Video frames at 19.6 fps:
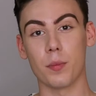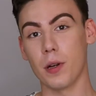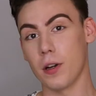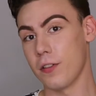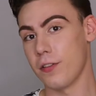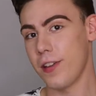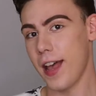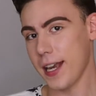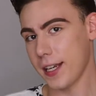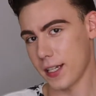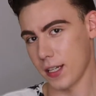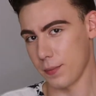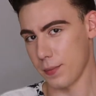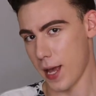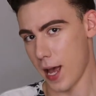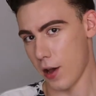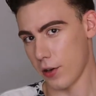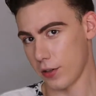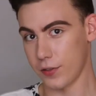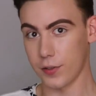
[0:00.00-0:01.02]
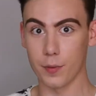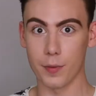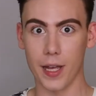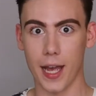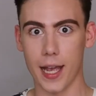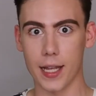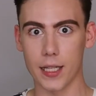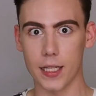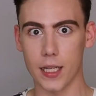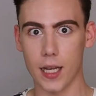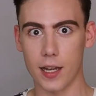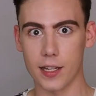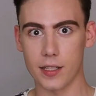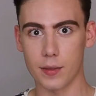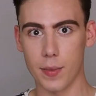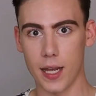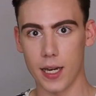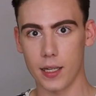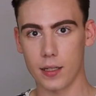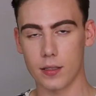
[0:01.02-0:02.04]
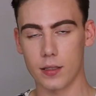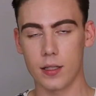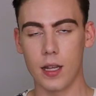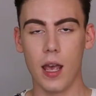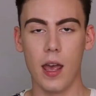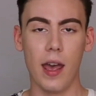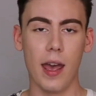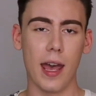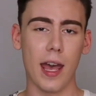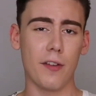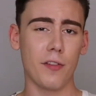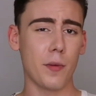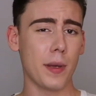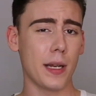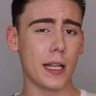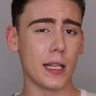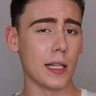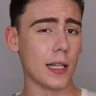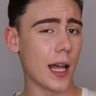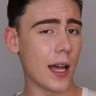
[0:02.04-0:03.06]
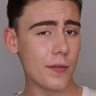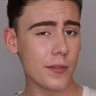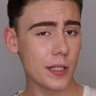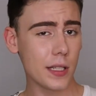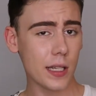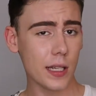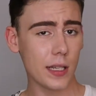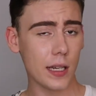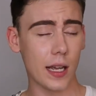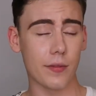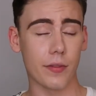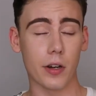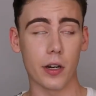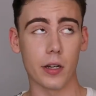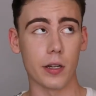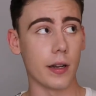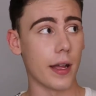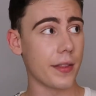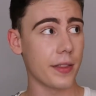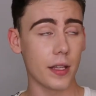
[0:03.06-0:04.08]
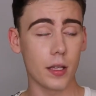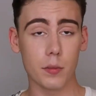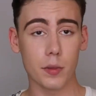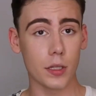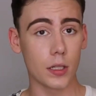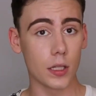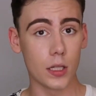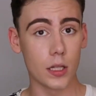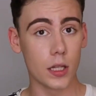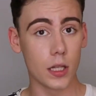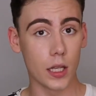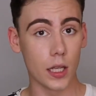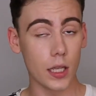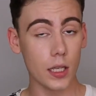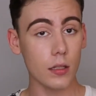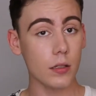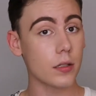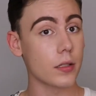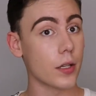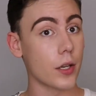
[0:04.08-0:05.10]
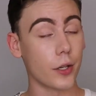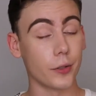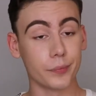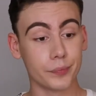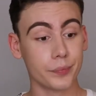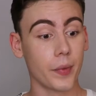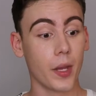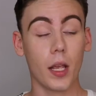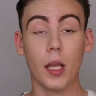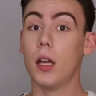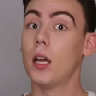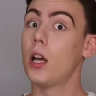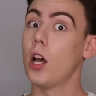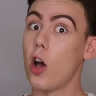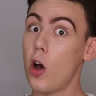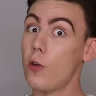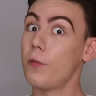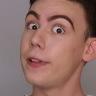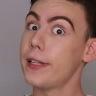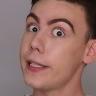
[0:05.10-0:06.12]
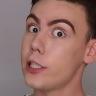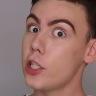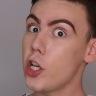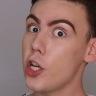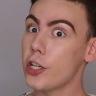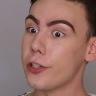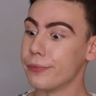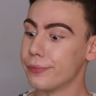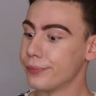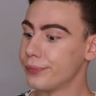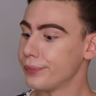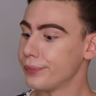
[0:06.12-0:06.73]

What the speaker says: Perfecting Powder from Kylie Cosmetics. Everybody loves it. I've heard nothing but good things, so hopefully it's good.